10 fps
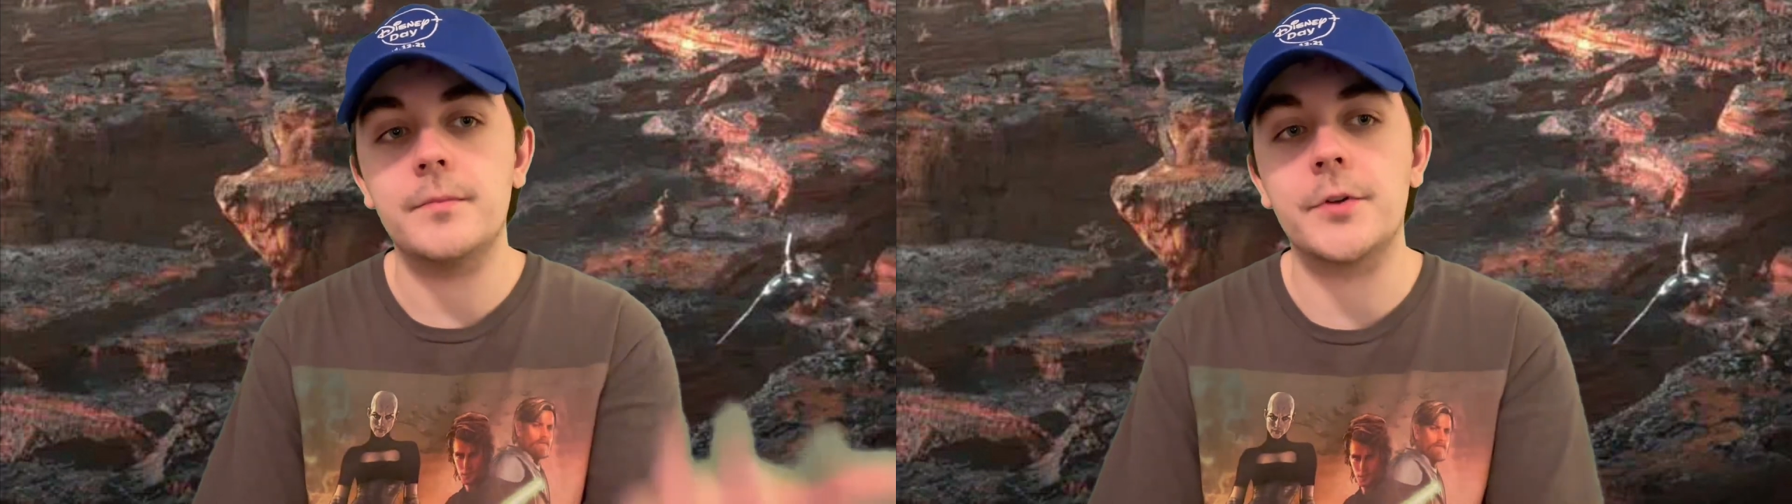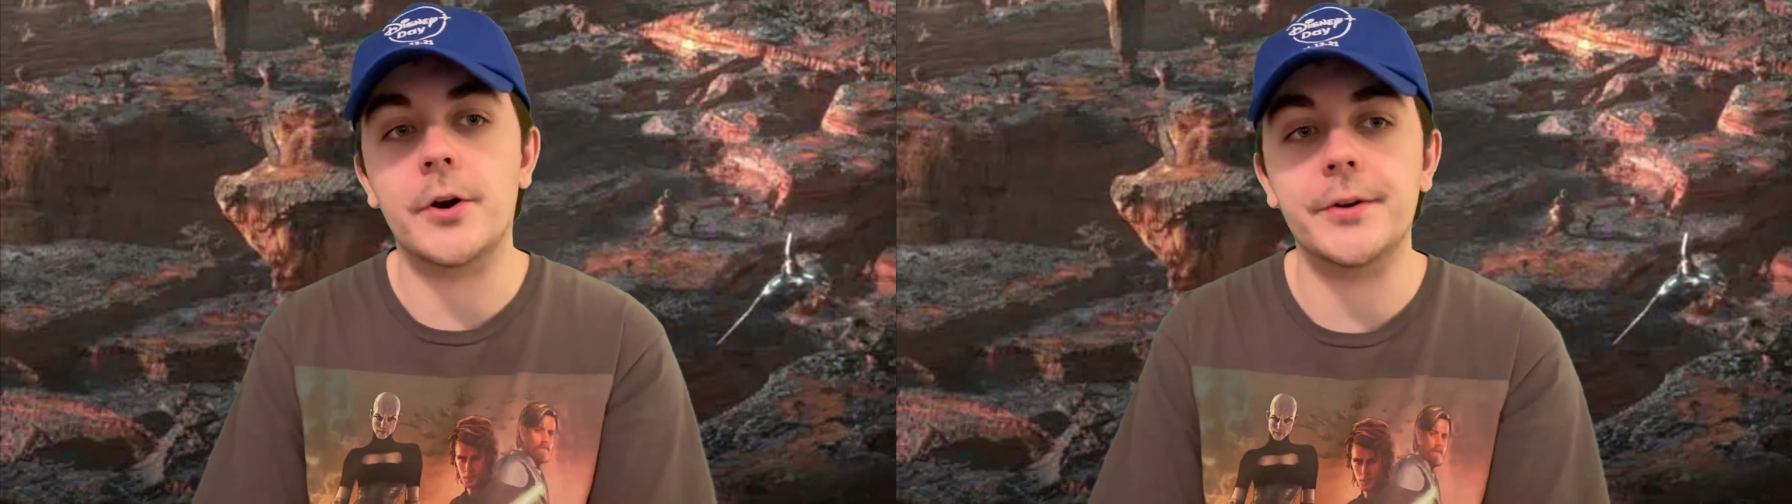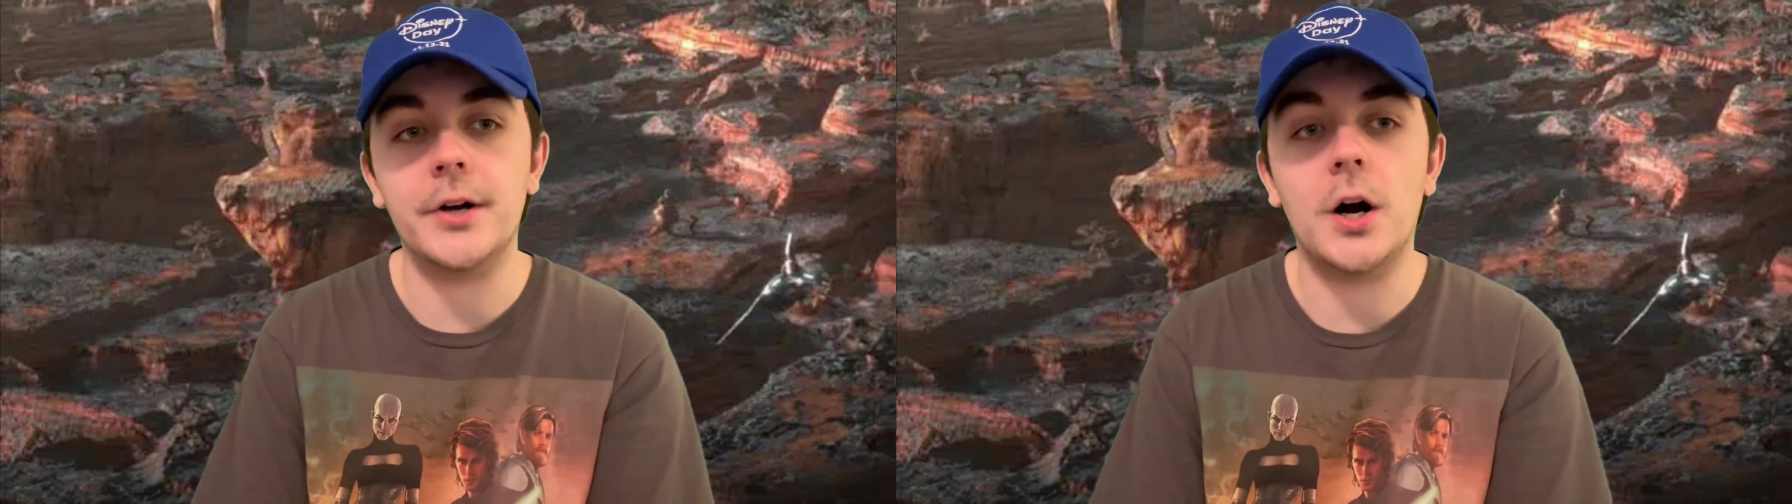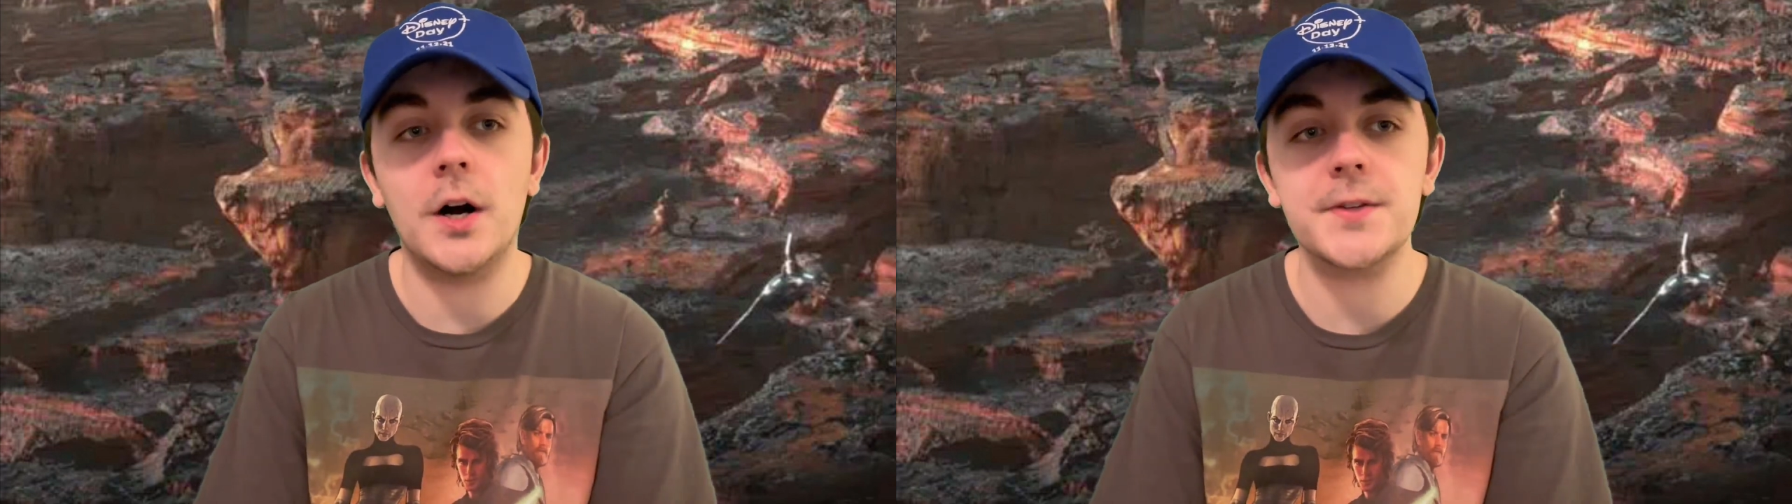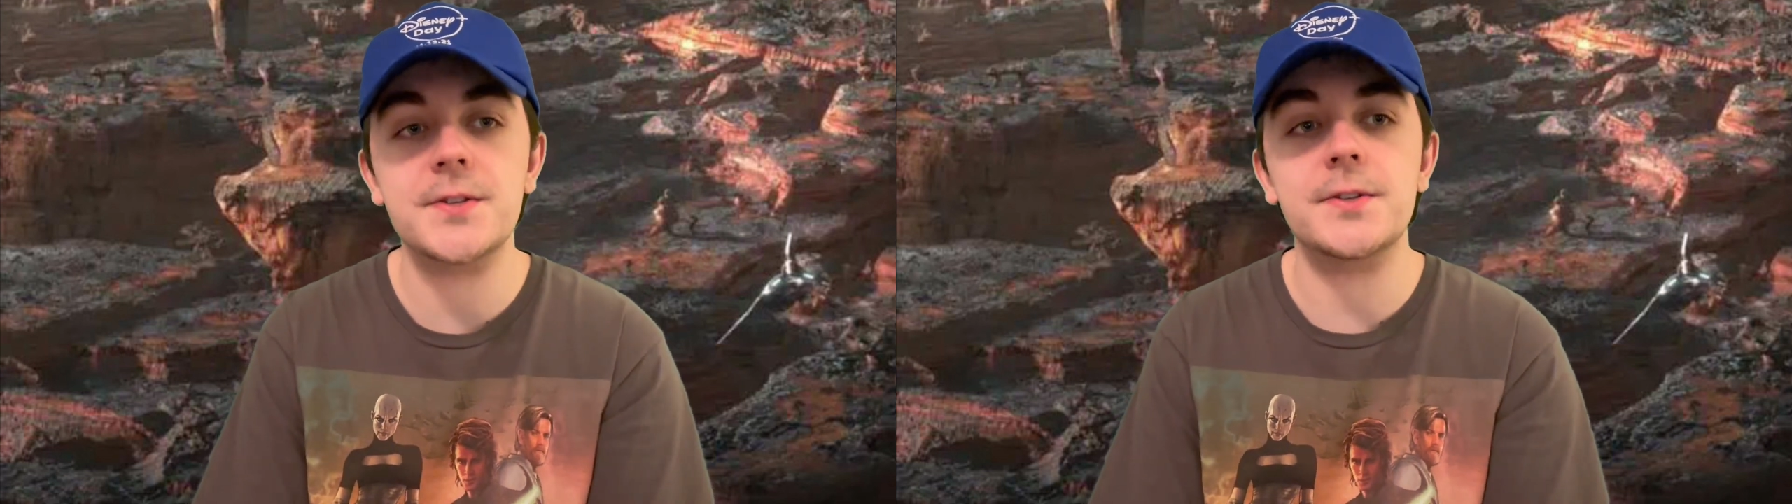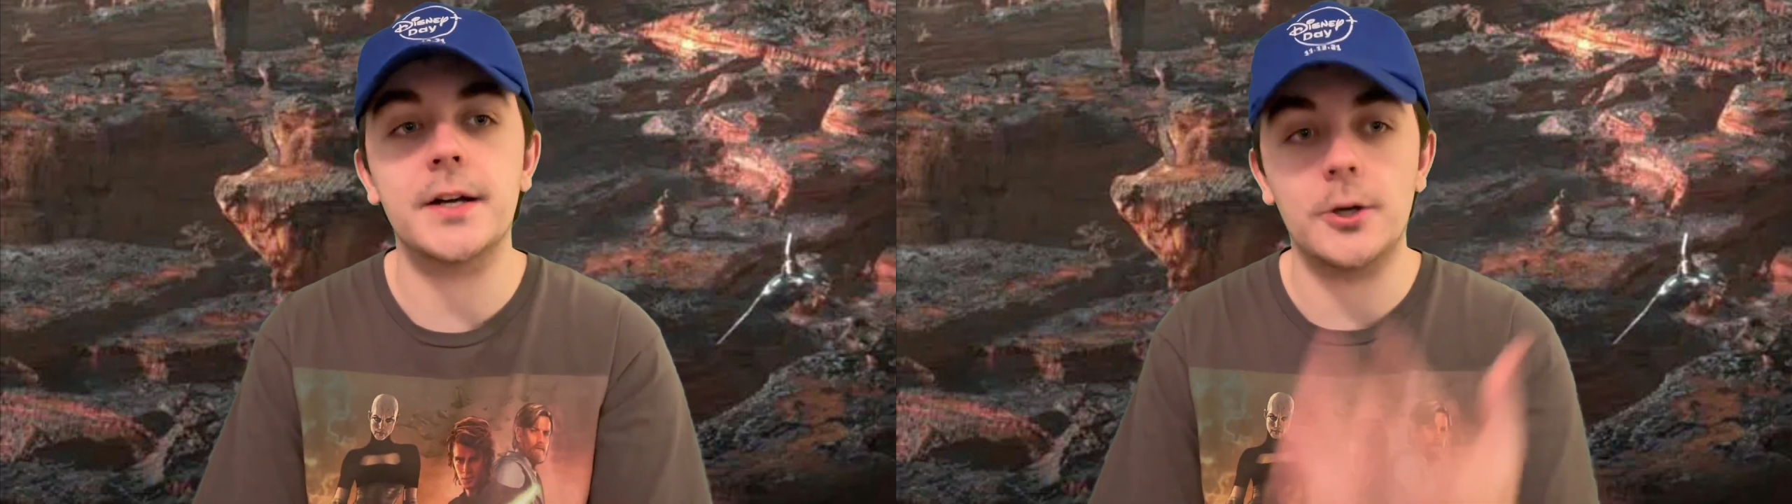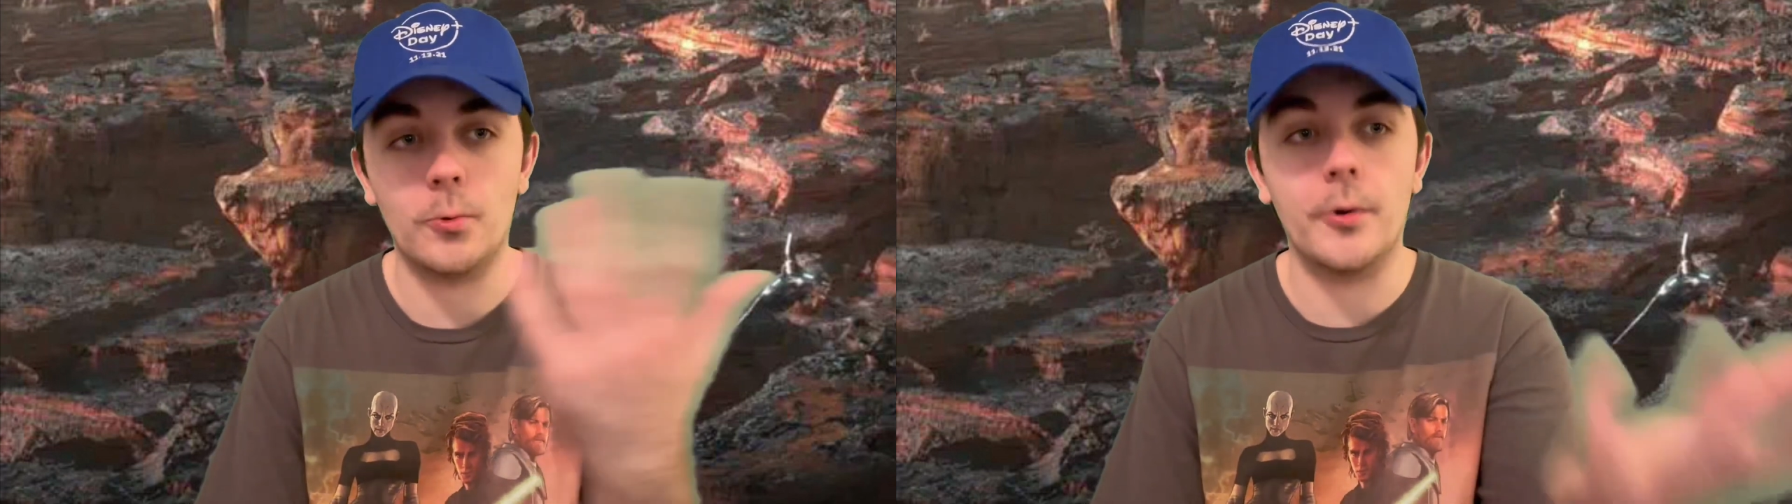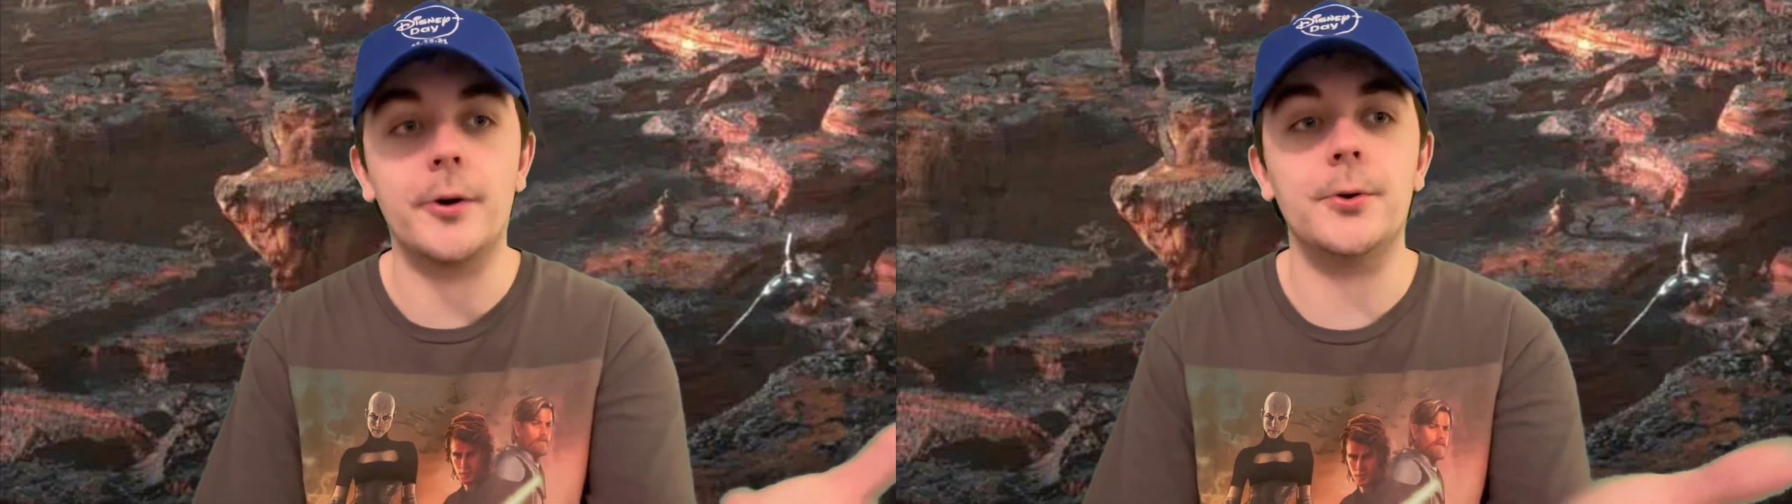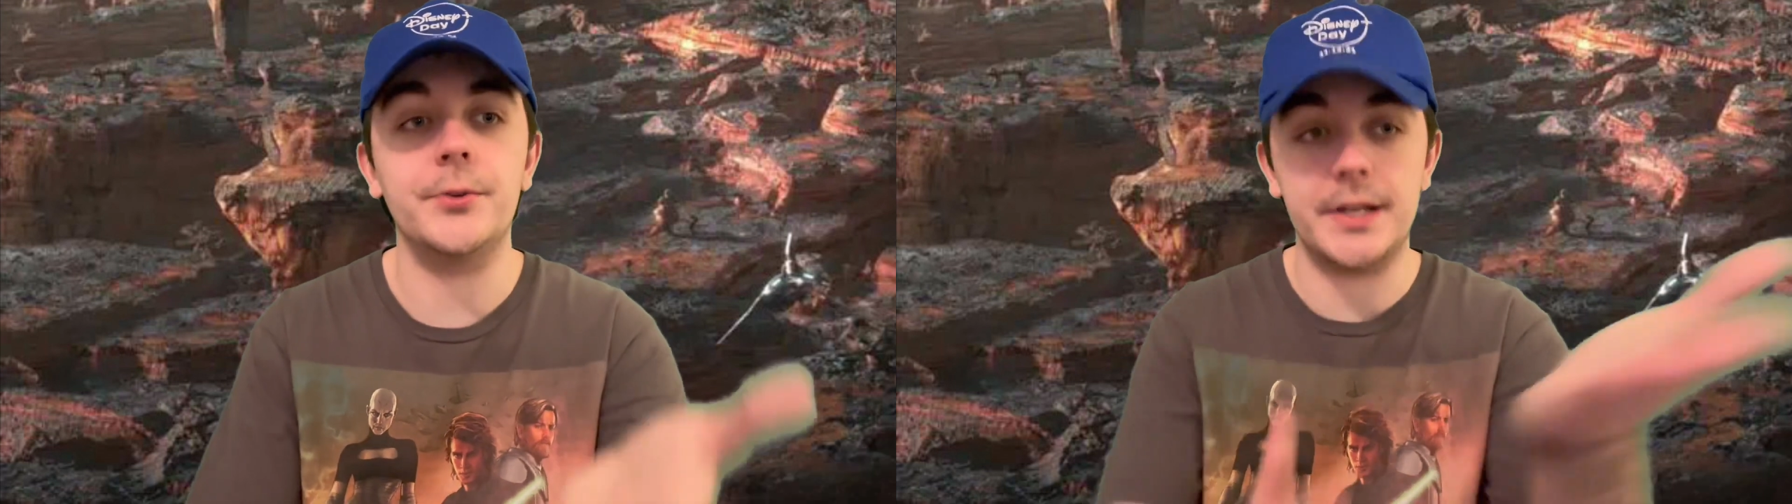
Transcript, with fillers: they're on a hostile world,